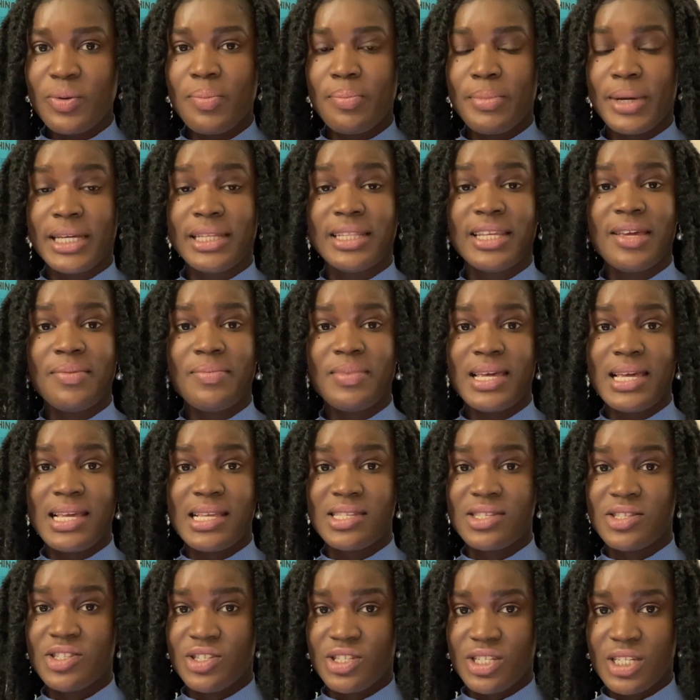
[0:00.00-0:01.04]
My name
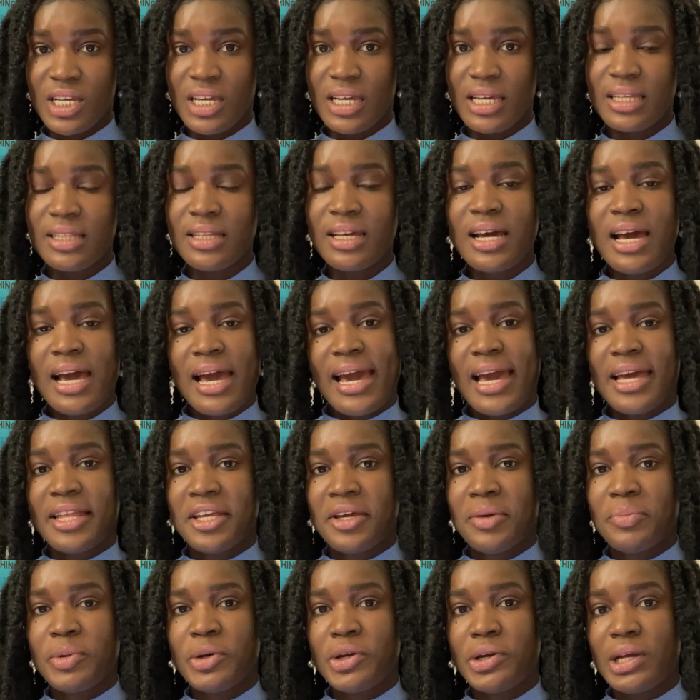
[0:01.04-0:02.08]
is Jane and
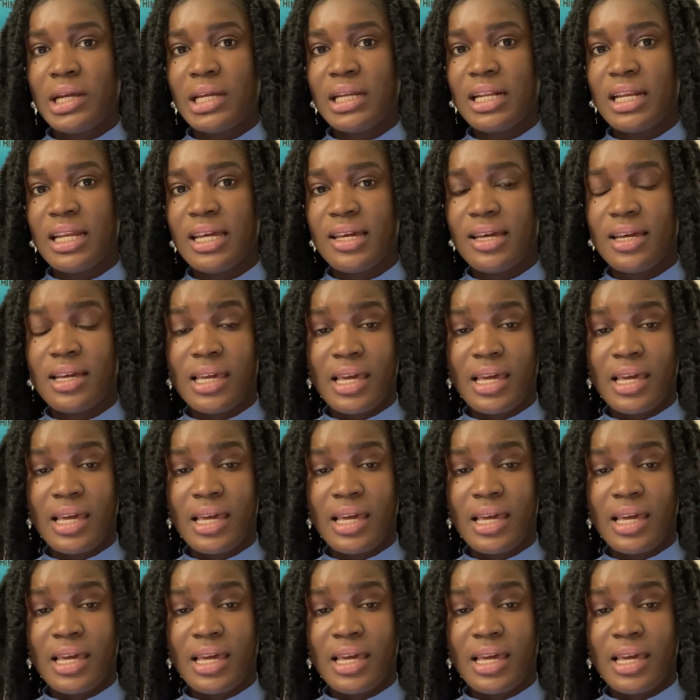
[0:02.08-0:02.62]
I am currently